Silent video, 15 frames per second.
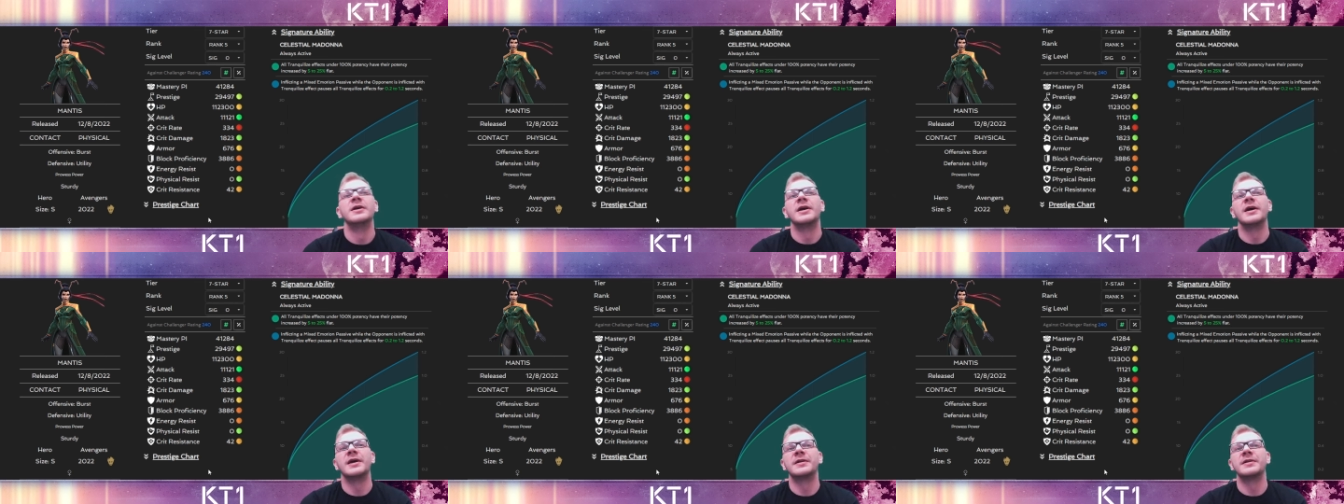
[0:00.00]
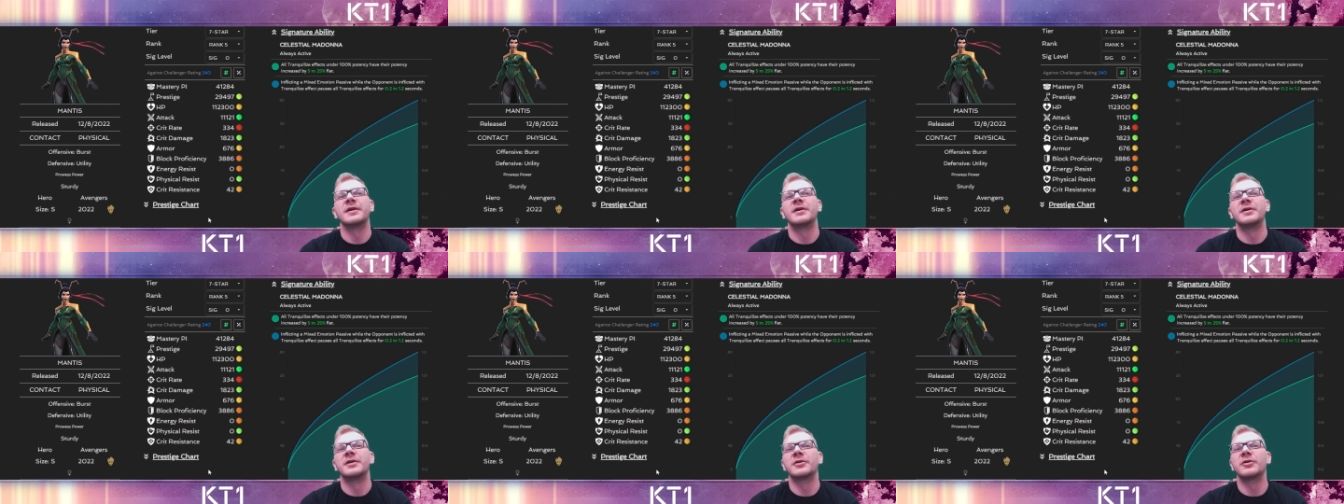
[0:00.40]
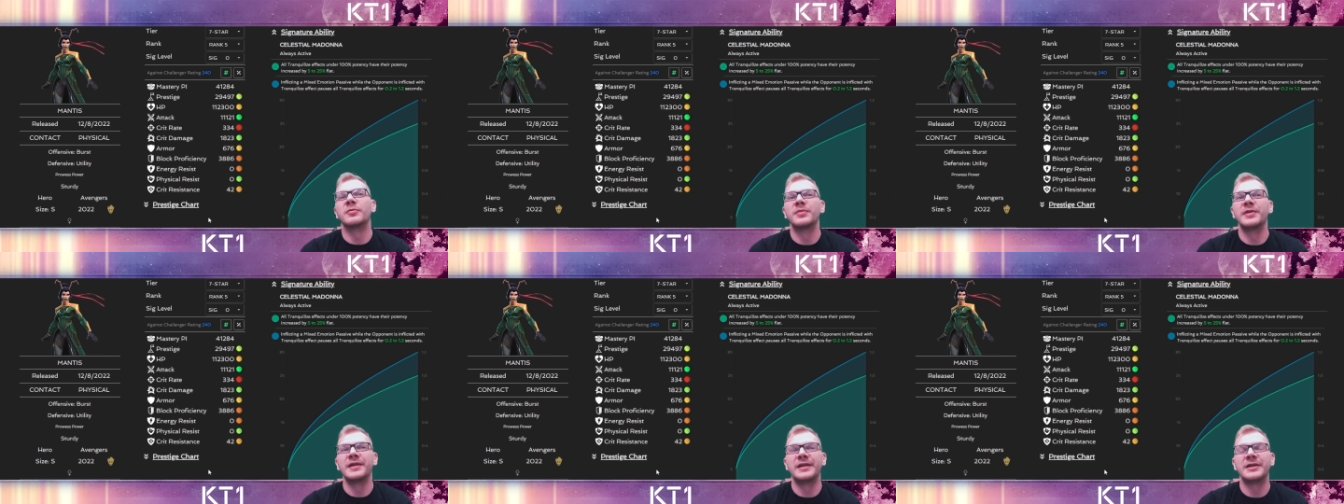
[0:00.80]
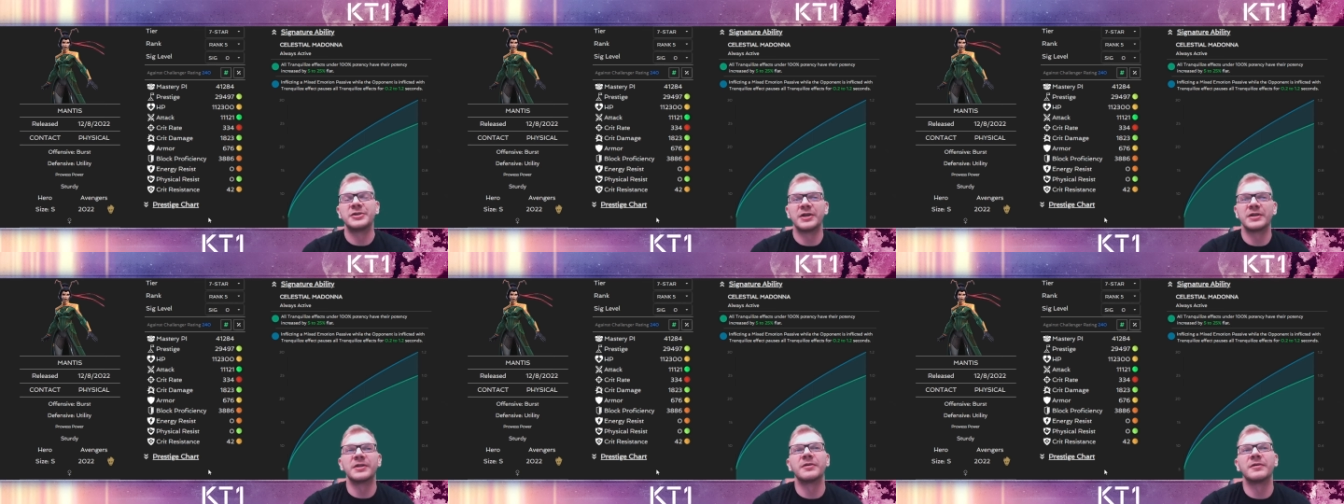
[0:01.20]
and her completely
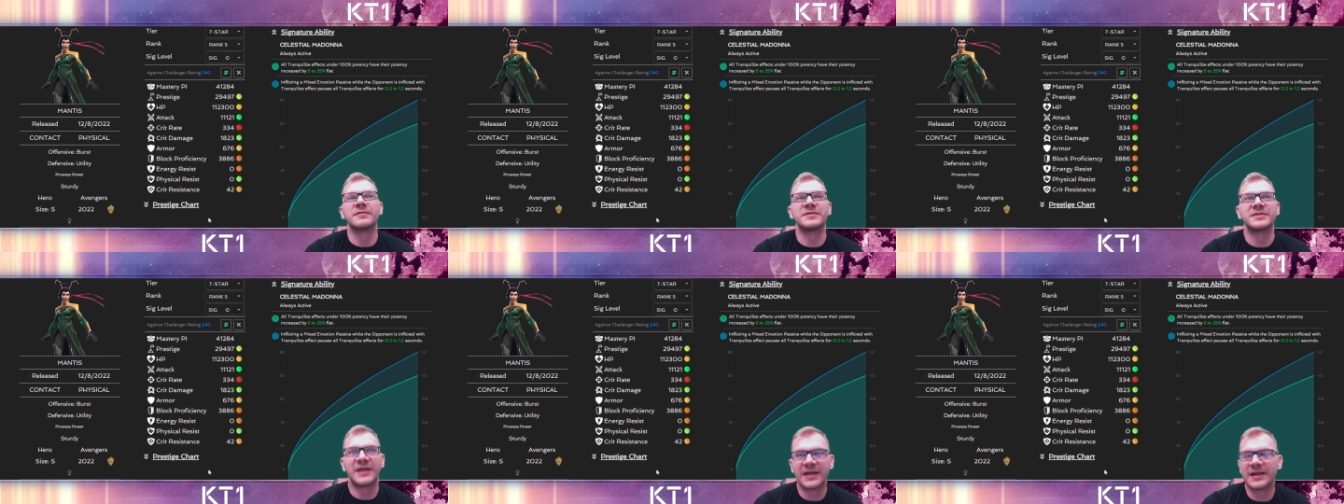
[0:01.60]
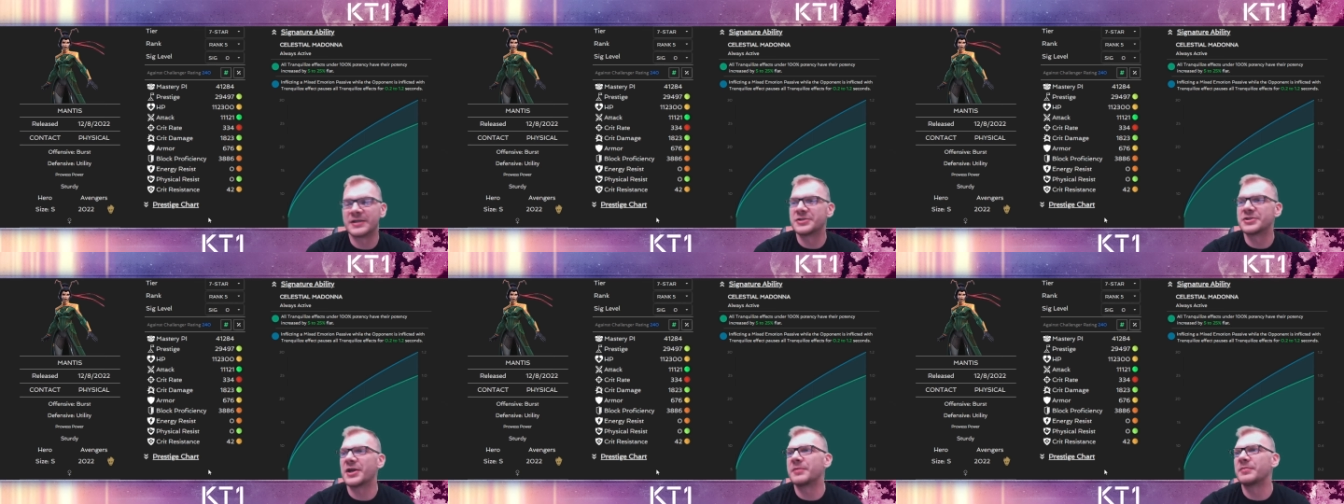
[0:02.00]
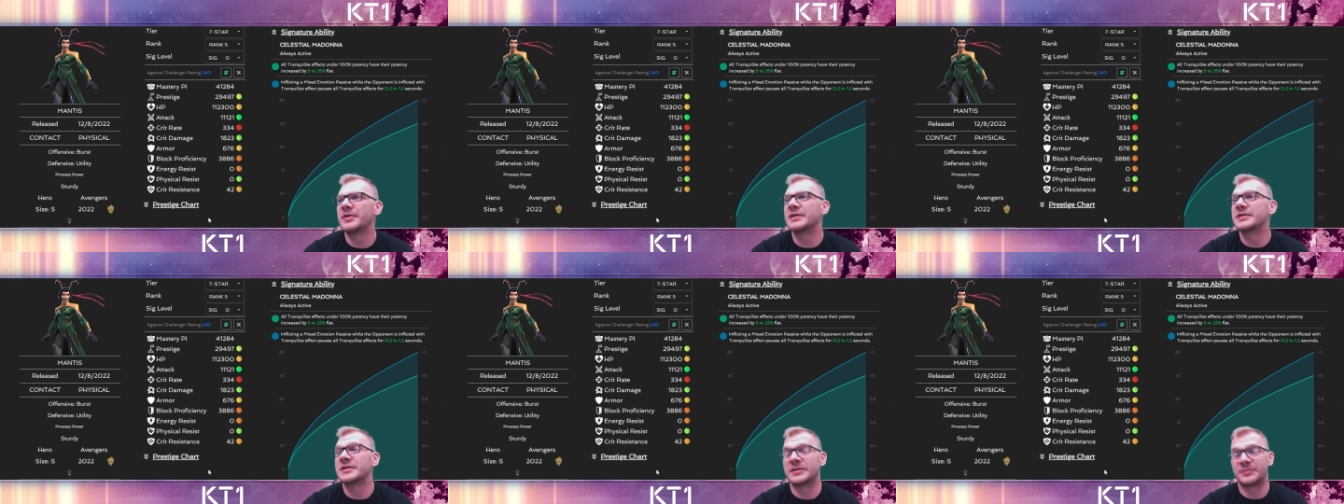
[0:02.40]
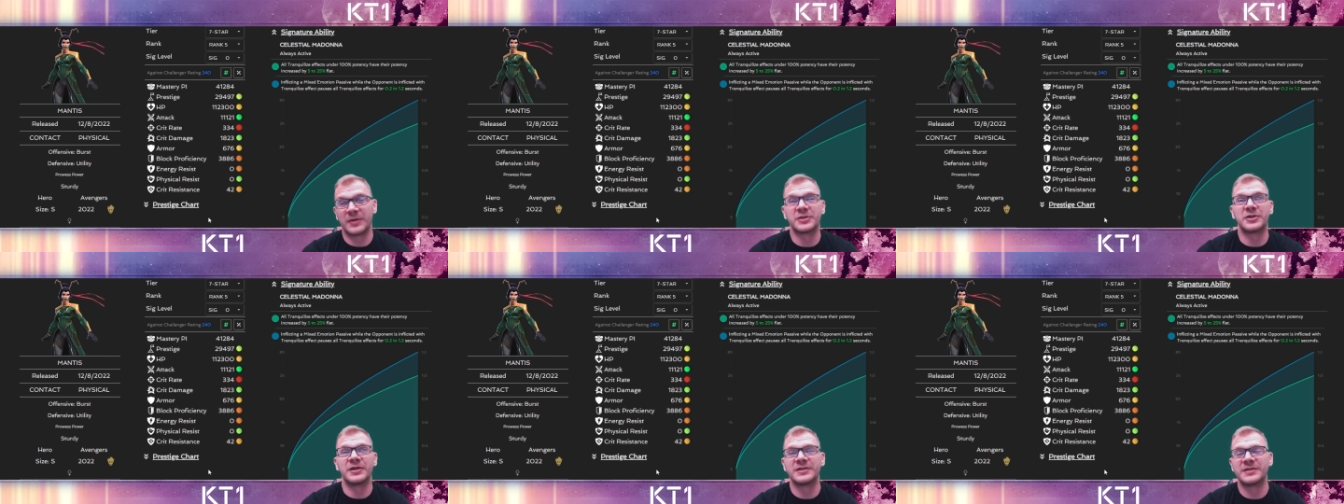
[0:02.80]
shutting off science champions,
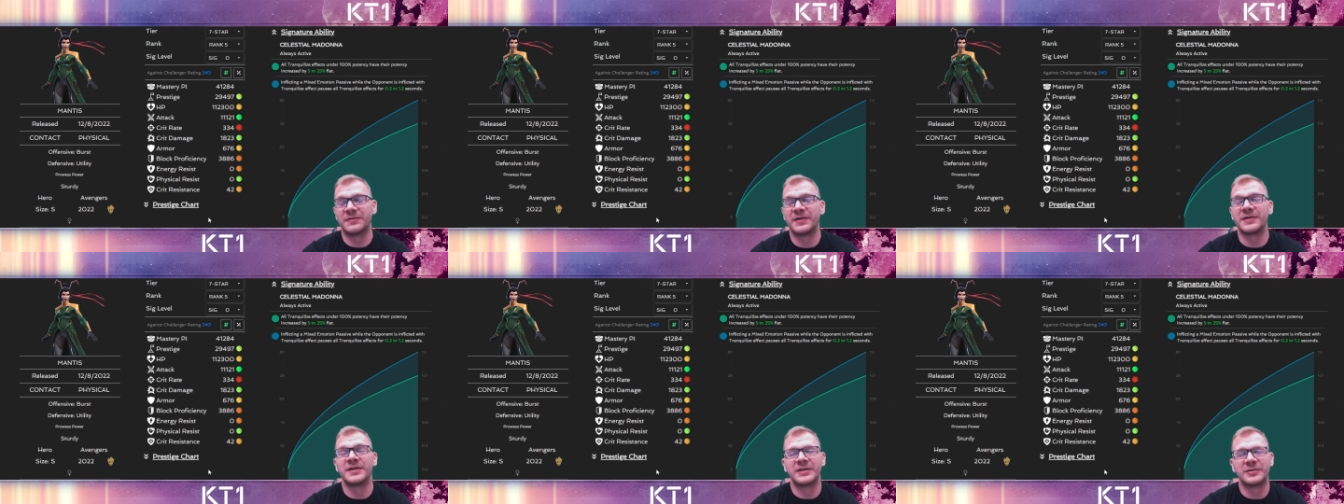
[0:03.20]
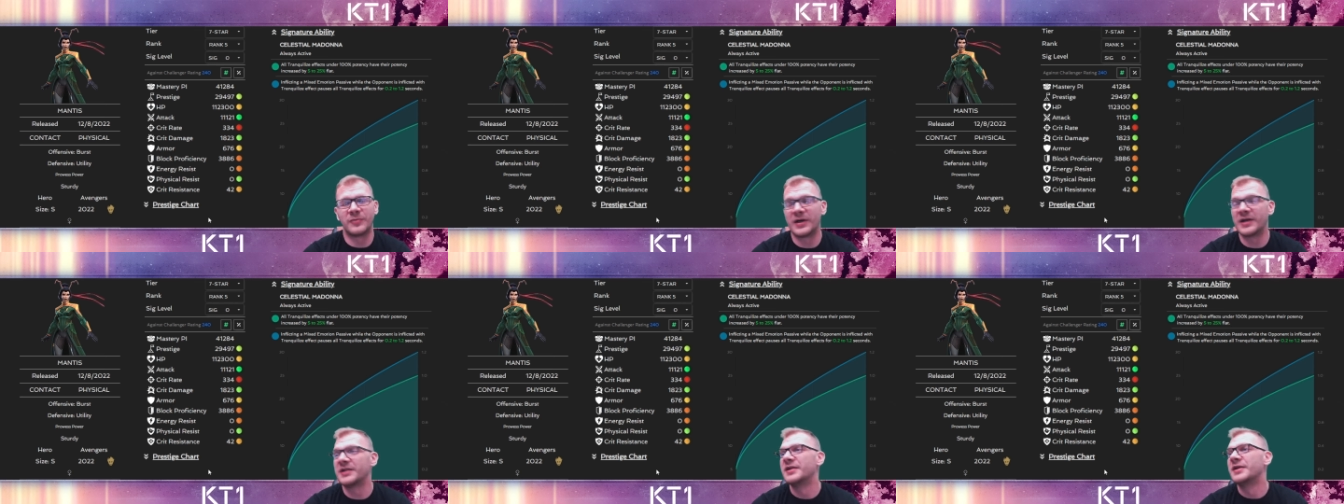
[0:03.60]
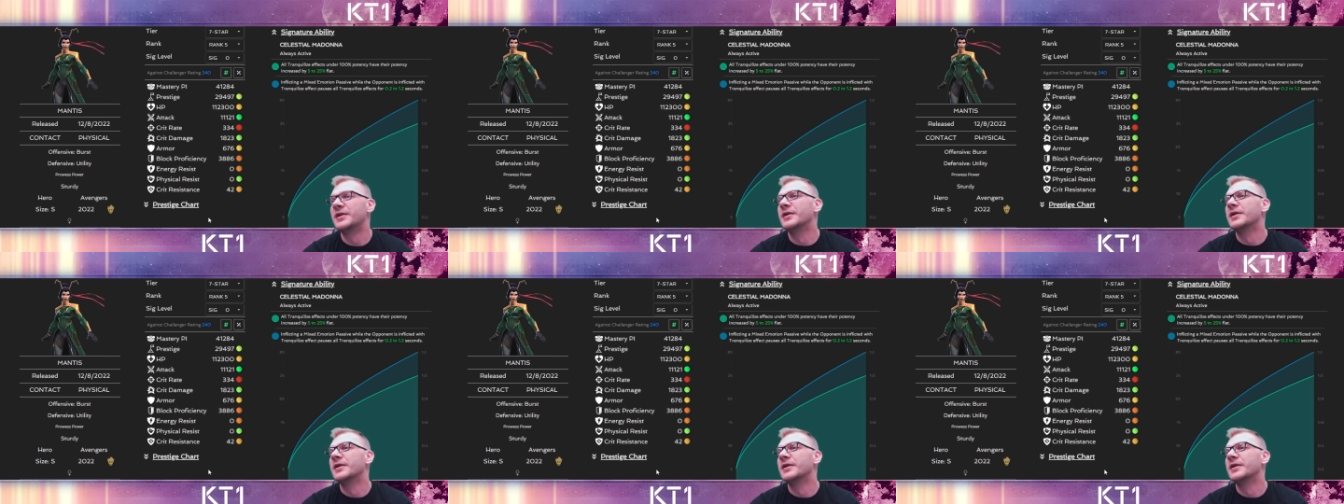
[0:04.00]
especially as defender as well,